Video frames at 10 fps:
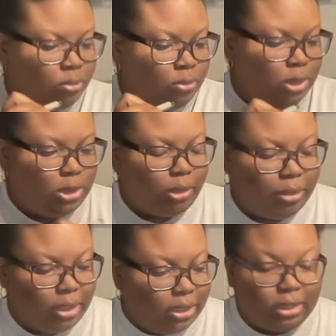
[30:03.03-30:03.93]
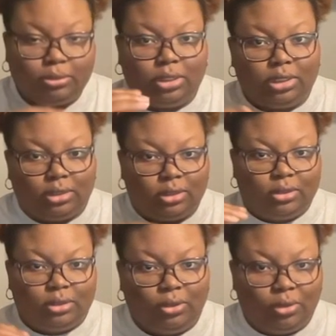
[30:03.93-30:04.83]
Some of these I'm just
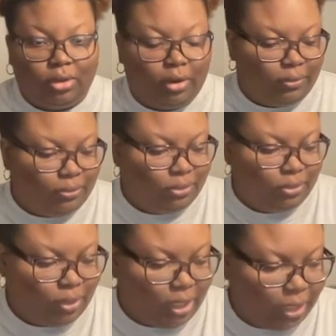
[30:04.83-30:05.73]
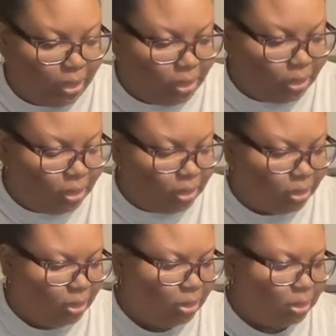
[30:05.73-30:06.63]
going off the fly.
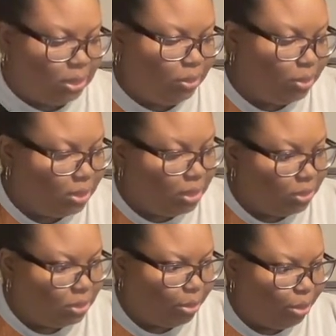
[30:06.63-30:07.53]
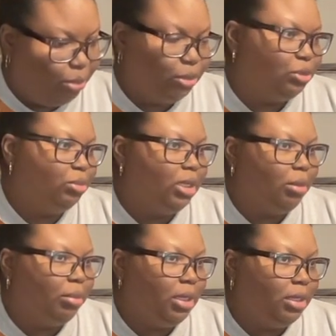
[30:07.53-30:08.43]
Uh, let's see, what other type of mushroom can I
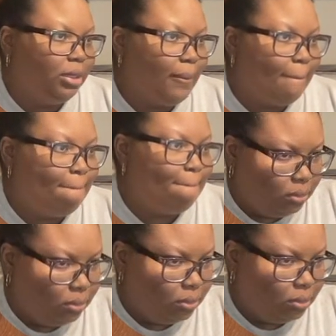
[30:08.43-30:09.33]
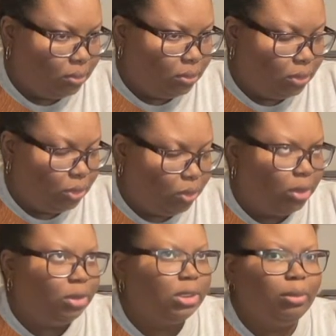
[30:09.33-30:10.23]
make? What
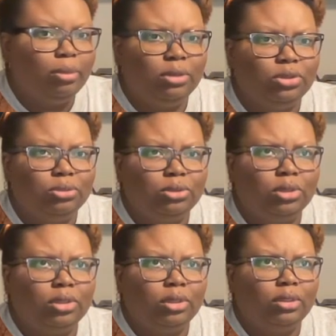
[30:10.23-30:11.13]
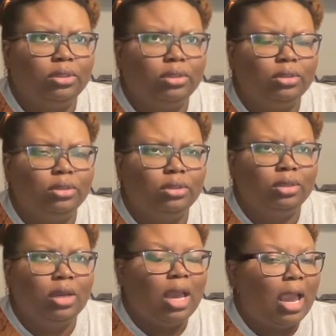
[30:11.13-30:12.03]
other type of mushrooms are there?
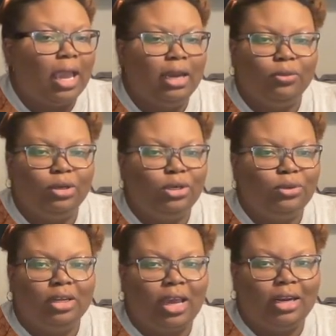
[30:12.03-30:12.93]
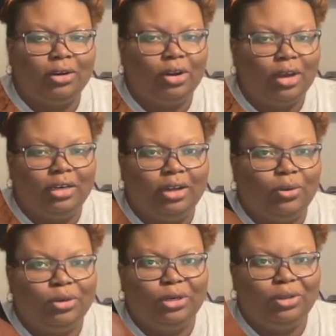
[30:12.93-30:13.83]
I don't want to do an, I don't I don't
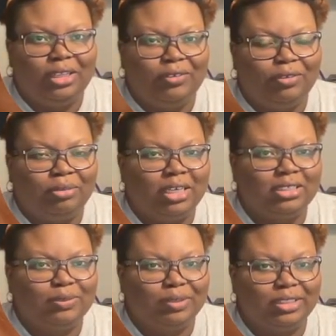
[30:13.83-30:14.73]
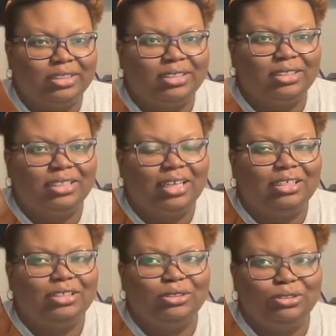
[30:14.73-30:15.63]
want to do anything from Last of Us. That is
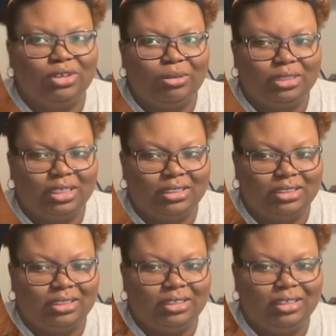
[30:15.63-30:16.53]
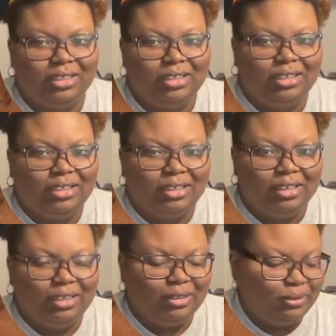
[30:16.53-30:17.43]
too traumatizing.
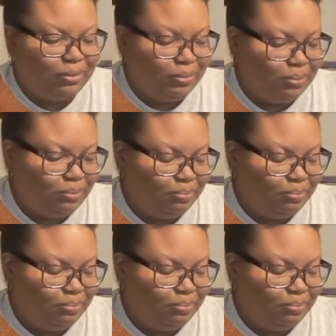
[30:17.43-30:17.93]
Um.